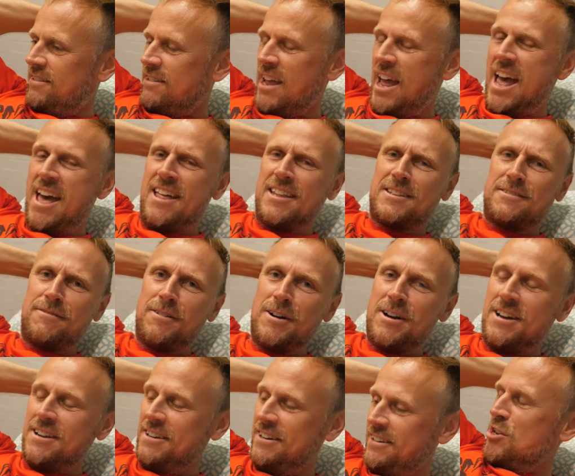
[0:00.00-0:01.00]
Nah, that's
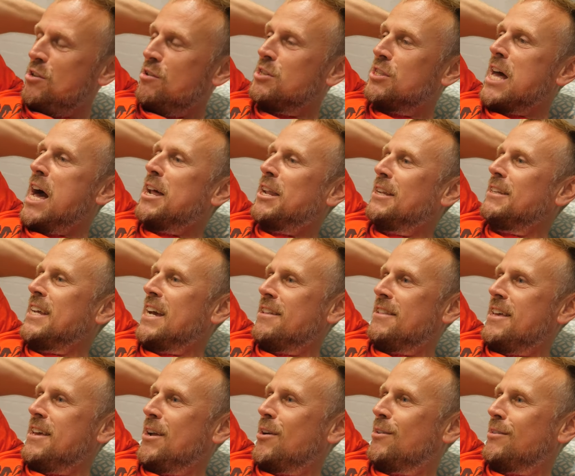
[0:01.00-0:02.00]
fine. You started
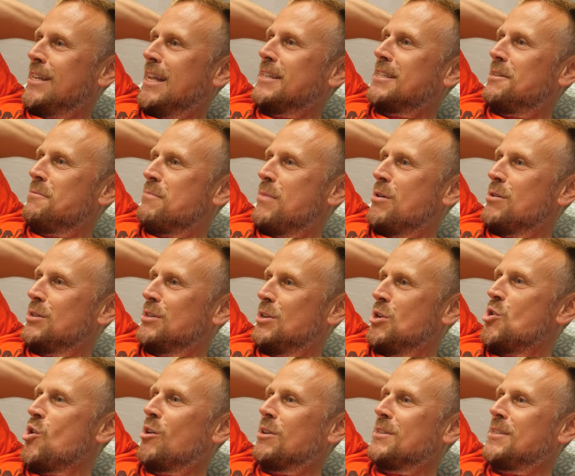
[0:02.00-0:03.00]
down there because that's the
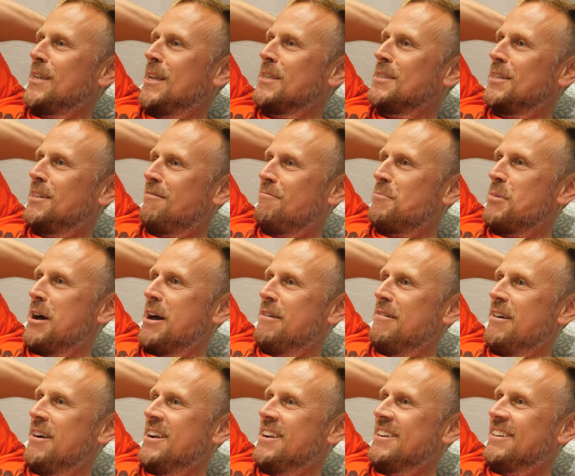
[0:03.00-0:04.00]
most non-sensitive
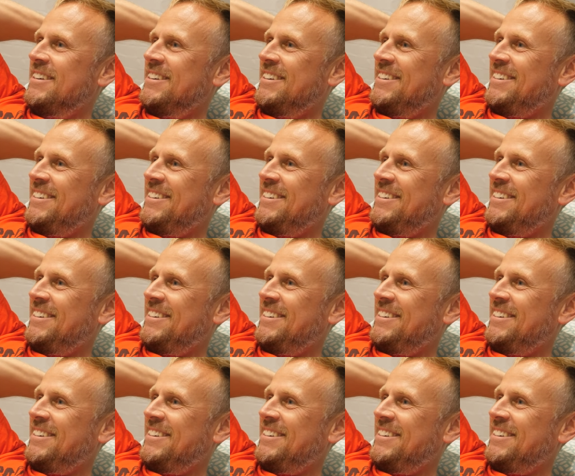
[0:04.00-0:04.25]
part, right?